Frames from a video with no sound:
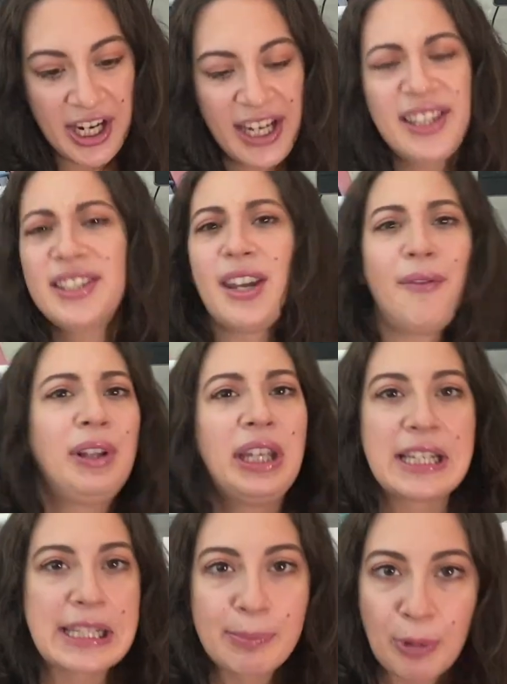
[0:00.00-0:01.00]
It's definitely
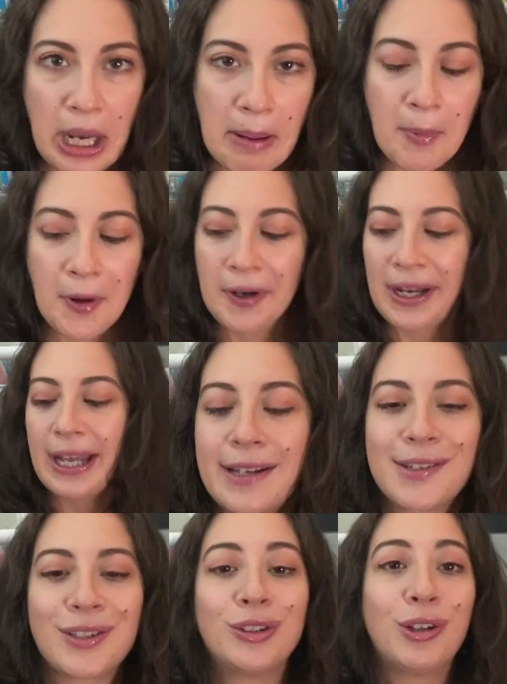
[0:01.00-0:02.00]
a spring book.
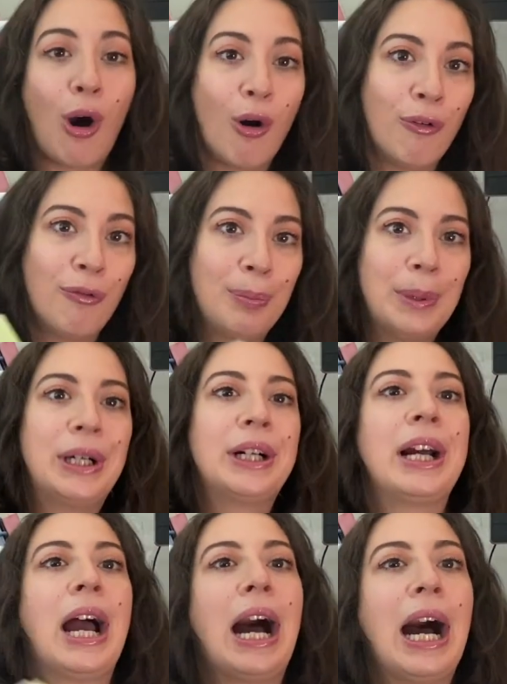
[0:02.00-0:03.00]
is a golf
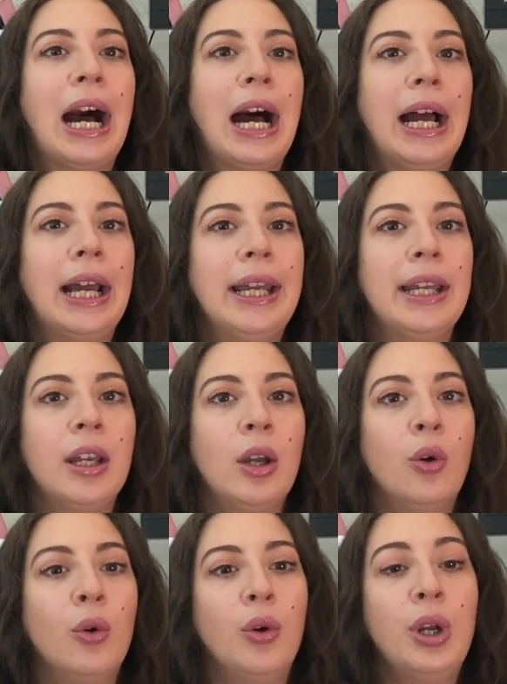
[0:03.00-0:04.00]
book. I
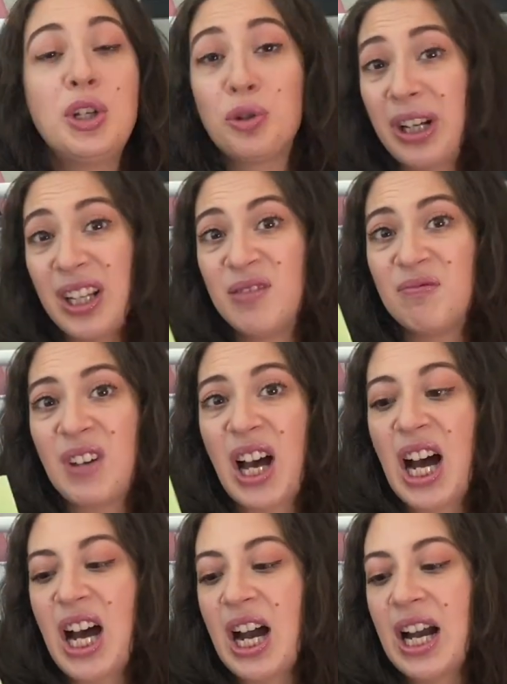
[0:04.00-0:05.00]
enjoyed it.
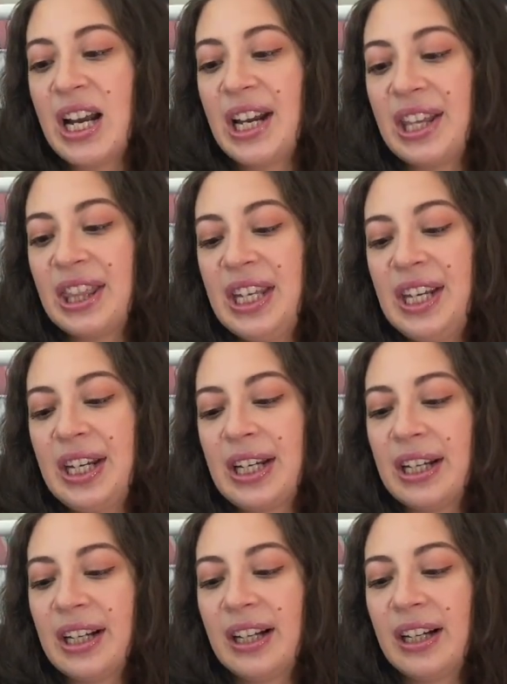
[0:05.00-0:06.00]
I
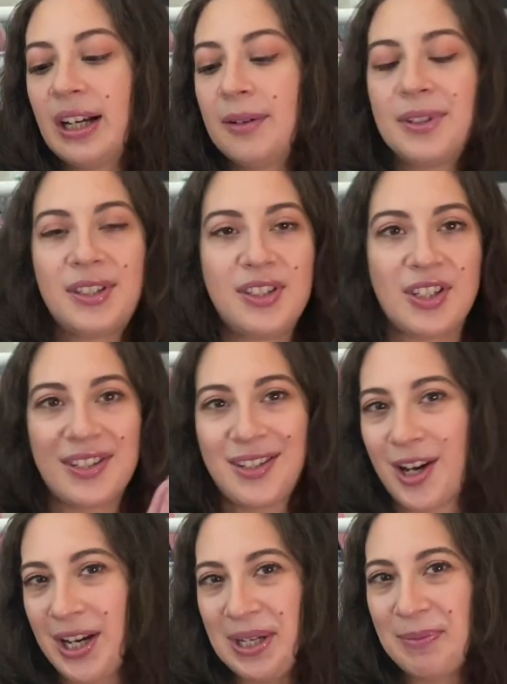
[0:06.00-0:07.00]
think I was just
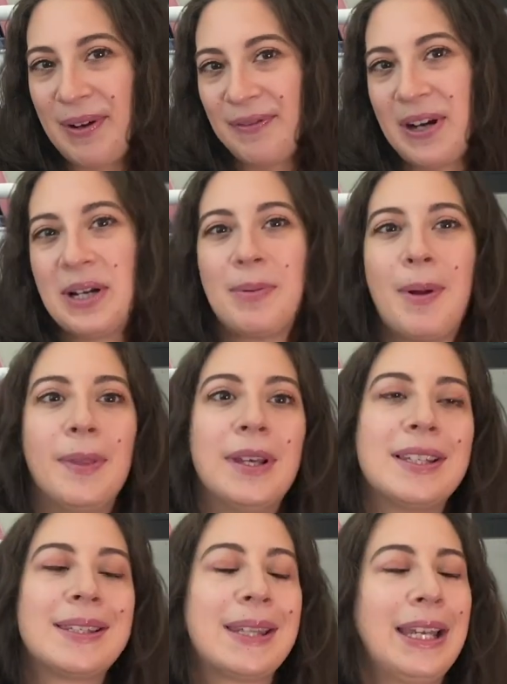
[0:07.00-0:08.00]
talking to my friend about
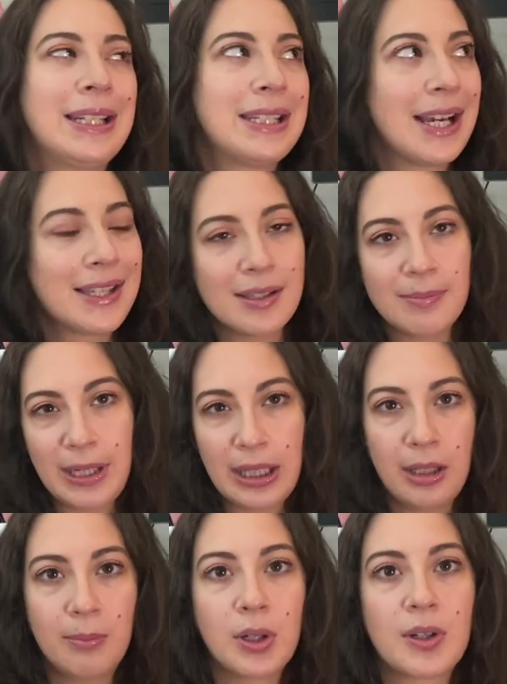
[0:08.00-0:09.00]
this. Like, Tessa
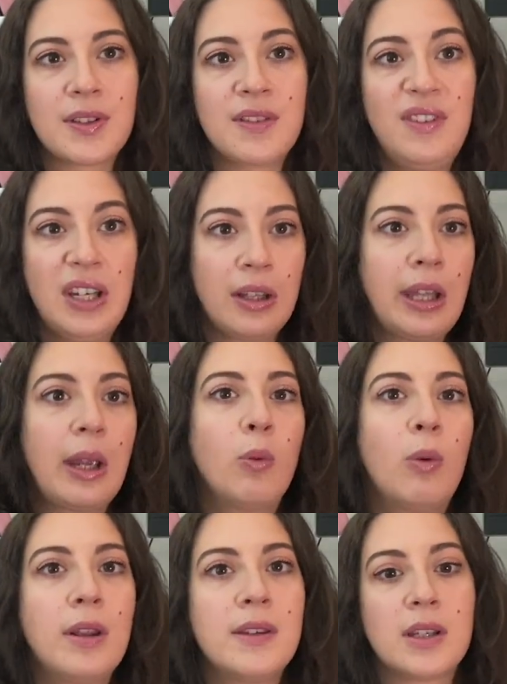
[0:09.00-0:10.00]
Bailey books feel like
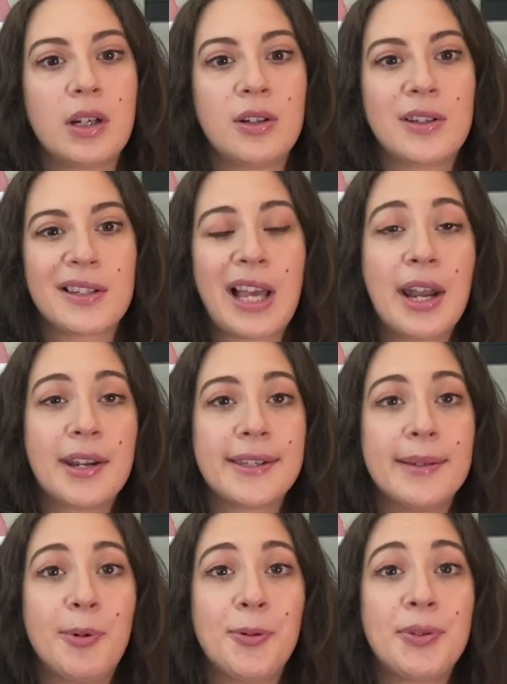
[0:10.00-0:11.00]
ones that are just kind of
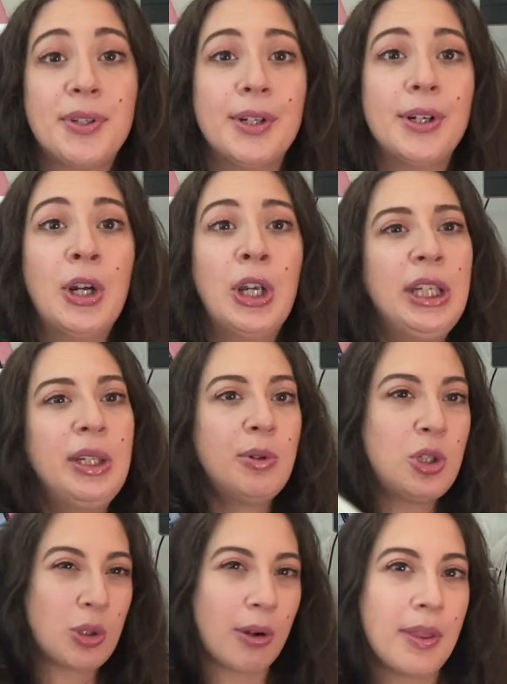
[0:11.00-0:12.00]
supposed to, you
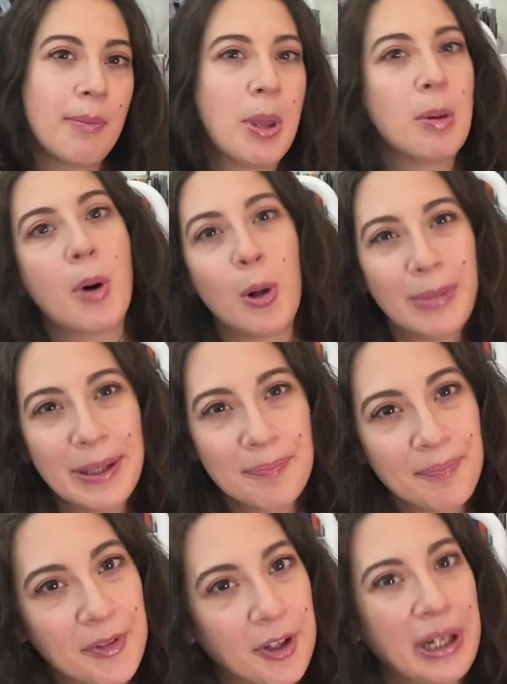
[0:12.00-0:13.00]
enjoy them in the moment.
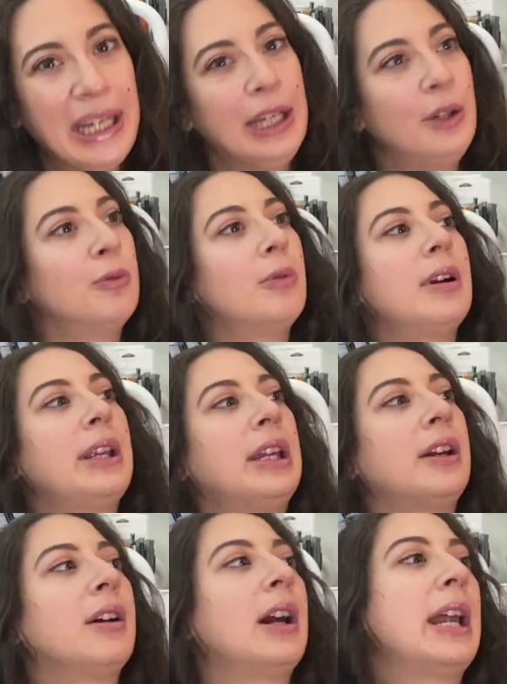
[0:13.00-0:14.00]
They're in one
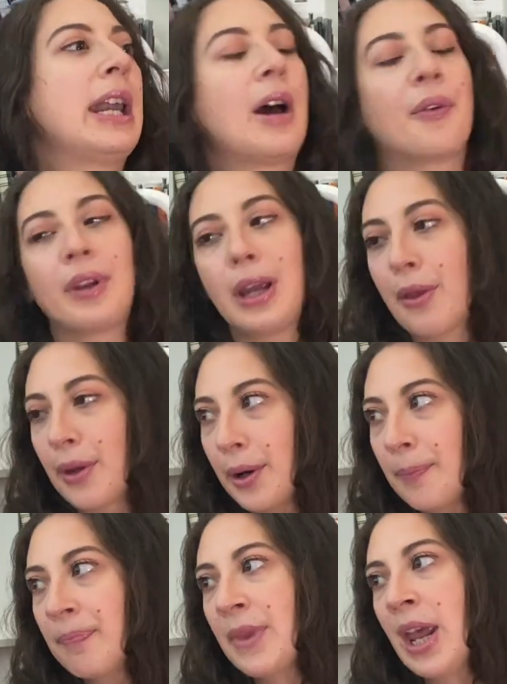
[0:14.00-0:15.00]
ear and out the other.